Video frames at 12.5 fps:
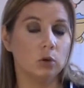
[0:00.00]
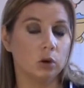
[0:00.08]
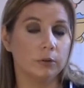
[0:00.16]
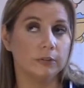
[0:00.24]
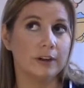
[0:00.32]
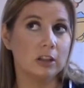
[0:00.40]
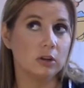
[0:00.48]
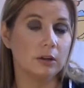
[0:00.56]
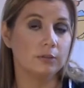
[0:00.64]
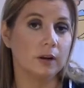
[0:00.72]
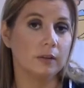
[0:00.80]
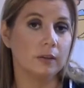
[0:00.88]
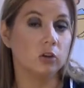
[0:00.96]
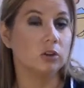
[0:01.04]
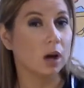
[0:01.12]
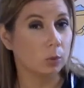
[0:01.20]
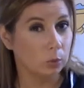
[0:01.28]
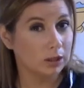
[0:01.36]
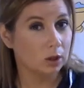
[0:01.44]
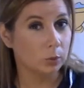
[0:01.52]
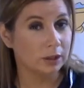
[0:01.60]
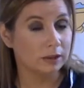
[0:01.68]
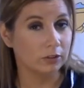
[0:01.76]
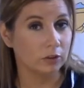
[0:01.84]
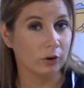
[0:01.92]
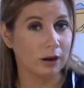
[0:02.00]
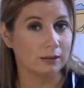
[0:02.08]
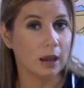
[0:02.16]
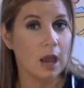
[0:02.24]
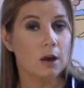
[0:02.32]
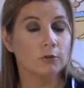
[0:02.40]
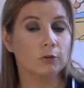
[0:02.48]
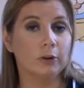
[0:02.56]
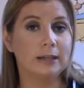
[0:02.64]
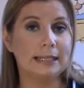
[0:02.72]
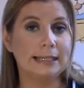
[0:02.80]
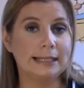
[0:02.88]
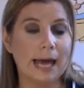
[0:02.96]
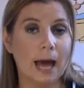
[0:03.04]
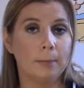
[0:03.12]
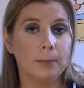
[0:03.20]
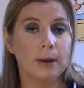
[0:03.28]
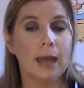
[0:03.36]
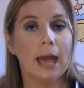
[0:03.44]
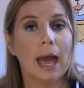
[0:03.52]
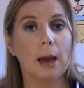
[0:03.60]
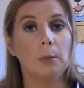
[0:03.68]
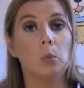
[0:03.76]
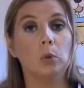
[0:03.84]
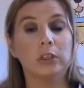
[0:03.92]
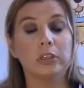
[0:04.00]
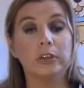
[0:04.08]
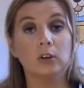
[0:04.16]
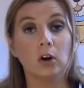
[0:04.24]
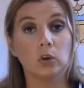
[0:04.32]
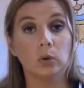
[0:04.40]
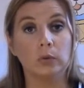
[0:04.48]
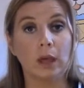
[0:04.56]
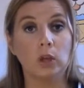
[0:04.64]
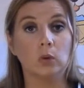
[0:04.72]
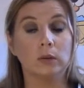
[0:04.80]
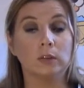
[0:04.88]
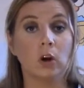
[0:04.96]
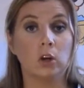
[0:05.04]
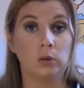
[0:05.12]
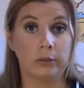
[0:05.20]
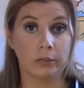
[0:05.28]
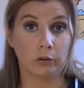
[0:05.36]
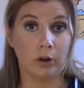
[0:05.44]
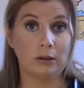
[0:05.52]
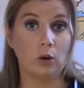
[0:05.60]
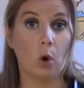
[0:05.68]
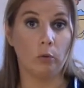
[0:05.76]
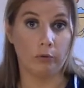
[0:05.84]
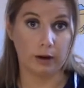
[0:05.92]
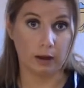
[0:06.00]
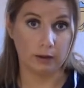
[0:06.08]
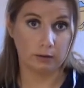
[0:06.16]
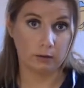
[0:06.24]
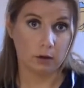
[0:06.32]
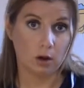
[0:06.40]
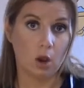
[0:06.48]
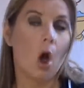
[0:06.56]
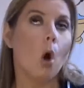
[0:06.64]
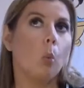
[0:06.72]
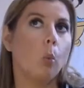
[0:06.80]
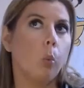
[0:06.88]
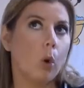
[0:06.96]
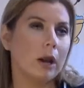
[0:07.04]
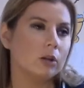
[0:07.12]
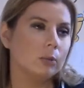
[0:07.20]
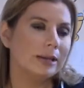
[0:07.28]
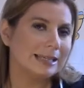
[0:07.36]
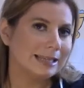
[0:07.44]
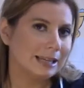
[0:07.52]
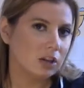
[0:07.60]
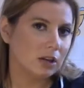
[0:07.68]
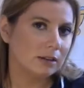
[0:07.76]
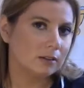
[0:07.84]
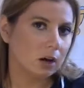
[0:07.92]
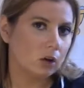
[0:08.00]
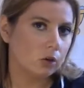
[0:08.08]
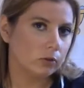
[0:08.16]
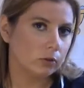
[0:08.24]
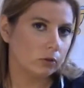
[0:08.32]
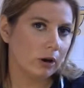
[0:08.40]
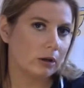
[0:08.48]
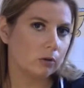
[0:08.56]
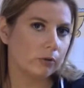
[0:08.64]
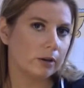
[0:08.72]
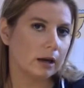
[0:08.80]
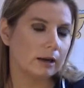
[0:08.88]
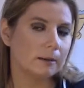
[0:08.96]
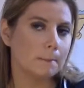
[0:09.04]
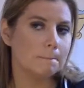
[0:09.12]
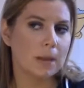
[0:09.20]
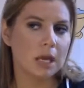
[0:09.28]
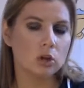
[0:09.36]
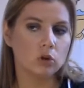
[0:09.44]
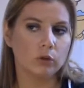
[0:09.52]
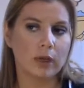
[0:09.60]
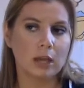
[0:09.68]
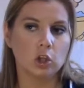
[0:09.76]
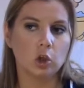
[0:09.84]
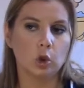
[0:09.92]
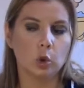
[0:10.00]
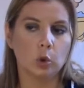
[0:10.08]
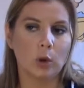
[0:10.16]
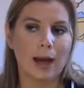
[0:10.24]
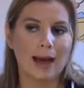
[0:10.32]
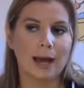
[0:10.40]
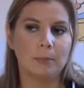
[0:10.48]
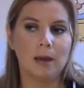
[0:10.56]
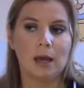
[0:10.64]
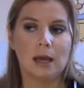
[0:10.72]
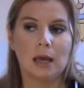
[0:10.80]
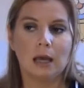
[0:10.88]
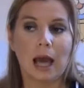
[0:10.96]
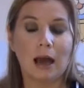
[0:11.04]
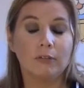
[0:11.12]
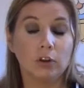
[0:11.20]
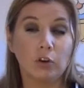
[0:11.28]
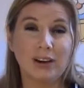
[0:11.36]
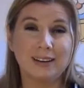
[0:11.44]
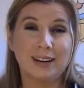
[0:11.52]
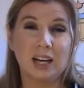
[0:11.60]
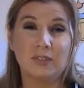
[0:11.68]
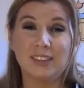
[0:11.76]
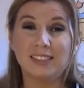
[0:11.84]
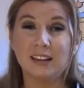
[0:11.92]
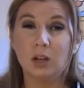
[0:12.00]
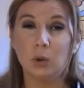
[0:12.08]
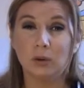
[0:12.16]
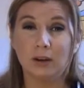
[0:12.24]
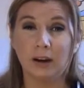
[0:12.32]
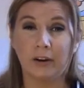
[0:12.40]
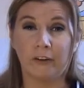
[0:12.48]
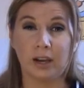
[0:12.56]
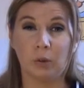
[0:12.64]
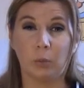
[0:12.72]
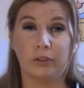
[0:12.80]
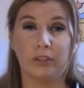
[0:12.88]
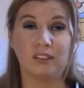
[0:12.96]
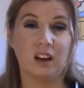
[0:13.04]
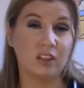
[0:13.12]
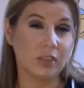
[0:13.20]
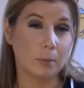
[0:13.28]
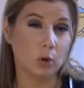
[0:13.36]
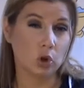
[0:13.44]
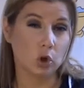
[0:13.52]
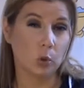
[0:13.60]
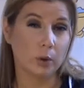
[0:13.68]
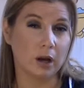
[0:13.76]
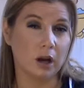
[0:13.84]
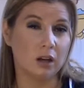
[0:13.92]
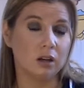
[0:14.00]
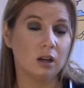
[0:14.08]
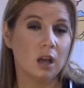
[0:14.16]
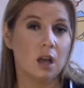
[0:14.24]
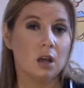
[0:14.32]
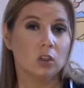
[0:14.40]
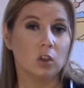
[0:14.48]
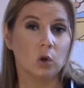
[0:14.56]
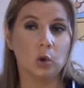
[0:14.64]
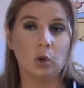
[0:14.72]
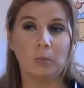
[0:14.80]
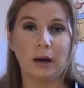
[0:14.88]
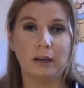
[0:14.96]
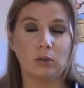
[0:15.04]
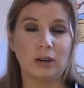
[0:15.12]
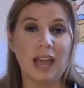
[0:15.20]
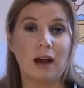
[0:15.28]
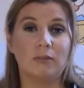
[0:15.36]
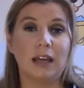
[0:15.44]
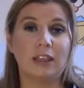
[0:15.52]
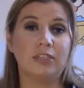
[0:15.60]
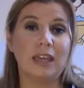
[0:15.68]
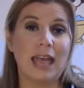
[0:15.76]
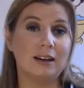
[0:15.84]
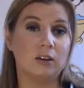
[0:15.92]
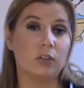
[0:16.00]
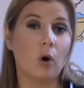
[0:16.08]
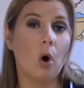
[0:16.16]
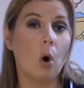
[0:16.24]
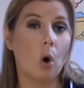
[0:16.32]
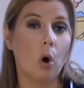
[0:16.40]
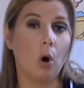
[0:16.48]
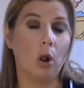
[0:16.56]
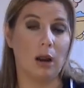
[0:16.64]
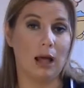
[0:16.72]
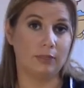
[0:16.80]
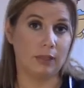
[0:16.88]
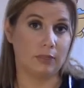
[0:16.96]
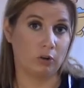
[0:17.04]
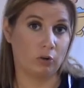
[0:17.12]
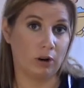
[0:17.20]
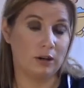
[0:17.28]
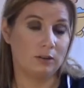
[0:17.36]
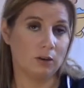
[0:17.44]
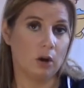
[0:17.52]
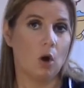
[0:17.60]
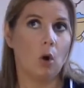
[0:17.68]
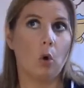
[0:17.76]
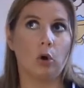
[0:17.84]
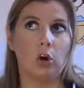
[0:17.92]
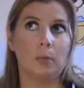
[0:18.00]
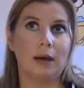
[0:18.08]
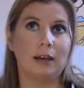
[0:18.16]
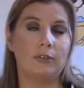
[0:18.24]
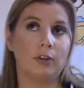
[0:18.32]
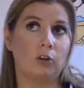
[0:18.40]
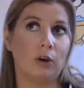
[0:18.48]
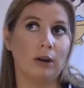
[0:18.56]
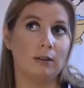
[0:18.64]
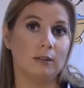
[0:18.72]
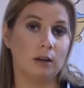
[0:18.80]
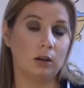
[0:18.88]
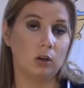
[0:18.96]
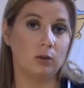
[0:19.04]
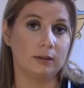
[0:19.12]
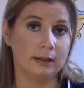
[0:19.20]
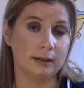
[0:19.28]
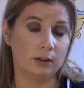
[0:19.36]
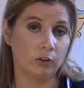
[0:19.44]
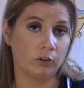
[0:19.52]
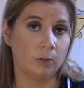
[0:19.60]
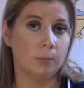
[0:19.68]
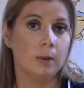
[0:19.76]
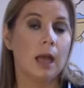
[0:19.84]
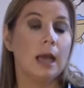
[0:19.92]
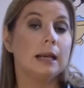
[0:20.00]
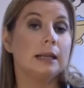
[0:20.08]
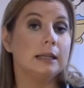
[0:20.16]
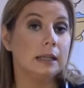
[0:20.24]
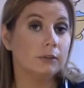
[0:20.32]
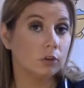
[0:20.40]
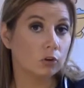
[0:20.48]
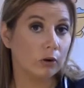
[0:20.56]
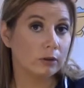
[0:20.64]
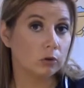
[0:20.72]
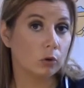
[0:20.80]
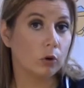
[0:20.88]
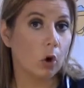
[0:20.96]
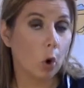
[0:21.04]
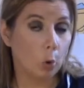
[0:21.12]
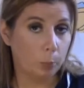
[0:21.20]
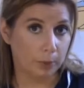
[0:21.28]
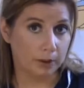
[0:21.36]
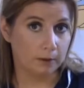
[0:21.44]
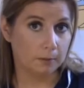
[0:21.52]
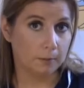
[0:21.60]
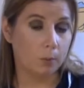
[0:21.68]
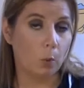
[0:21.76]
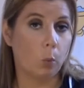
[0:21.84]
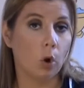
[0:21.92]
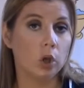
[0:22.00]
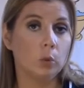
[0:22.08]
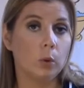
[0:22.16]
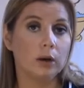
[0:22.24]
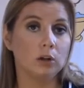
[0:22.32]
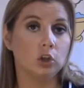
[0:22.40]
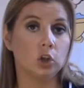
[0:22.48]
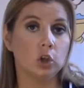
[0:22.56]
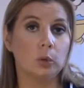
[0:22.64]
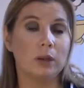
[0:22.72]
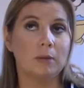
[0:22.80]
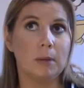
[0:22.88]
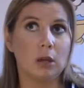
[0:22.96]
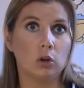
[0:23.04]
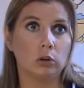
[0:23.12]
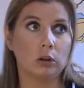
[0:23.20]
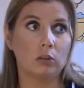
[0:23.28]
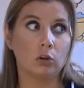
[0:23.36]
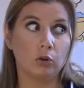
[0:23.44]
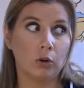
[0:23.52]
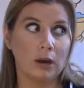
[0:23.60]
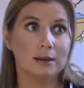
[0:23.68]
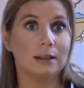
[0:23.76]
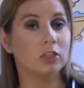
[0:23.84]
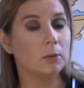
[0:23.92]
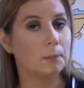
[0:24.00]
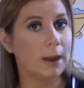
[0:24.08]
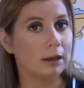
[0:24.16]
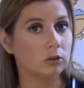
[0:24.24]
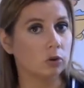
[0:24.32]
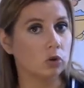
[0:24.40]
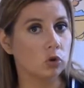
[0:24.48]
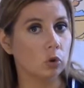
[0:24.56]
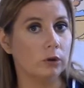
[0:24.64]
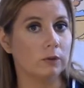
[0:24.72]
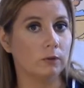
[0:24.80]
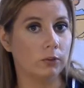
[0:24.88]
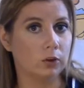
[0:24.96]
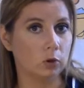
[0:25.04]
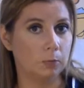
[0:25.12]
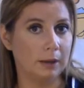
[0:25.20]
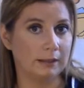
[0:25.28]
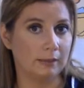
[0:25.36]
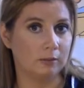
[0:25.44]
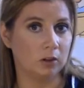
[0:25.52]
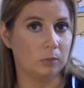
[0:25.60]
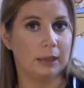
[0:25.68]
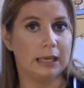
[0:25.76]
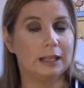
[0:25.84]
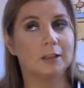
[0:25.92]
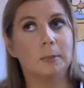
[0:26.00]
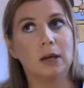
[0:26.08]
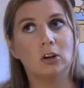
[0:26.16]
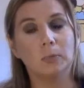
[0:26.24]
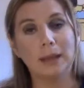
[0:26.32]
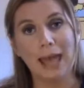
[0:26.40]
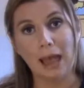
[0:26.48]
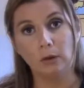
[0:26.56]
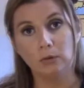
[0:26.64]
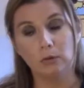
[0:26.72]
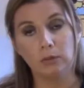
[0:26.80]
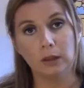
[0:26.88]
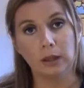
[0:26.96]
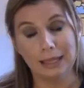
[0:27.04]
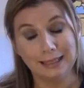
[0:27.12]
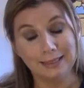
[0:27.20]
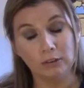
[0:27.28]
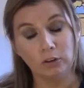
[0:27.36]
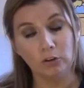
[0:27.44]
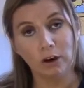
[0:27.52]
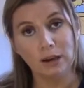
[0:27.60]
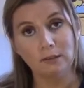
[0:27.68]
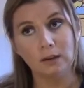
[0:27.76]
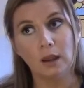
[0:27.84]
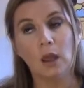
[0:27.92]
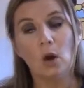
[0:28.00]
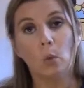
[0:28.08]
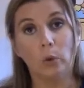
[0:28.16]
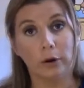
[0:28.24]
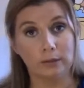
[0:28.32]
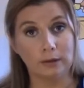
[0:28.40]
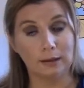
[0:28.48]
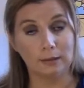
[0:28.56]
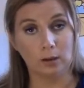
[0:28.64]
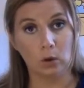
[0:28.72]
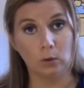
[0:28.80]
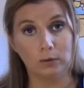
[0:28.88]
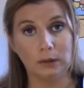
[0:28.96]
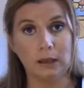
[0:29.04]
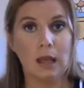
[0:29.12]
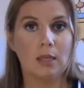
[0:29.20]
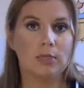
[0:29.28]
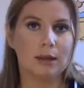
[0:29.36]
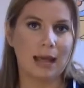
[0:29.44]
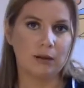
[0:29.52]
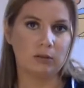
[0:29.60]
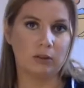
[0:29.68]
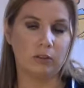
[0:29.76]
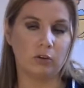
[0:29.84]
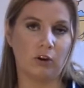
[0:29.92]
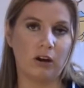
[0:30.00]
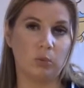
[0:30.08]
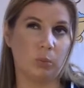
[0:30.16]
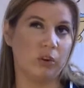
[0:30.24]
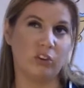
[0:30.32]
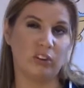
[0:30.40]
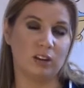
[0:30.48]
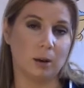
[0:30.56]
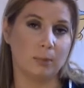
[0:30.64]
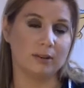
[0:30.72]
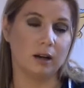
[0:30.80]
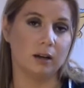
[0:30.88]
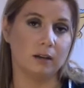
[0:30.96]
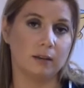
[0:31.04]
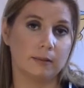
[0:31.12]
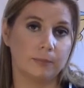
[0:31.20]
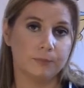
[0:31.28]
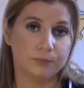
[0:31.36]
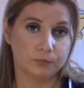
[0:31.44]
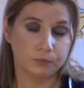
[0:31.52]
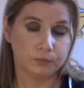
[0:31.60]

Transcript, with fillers: You'll eventually find that your dog will go into the crate for a little nap. Um, and once they start doing that, you can start using the crate overnight. When you initially start using the crate overnight, make sure that you um, have the crate in kind of a secluded area where there's not that much going on. So you might only have like the end of the hall and then the crate, or you might have the crate inside the utility room. Leave the crate door open, but what you want to do is make sure that the crate is the better choice of the two places to be. It's better to be out of the, inside the crate where it's nice and cozy than outside the crate where they're on top of tiles.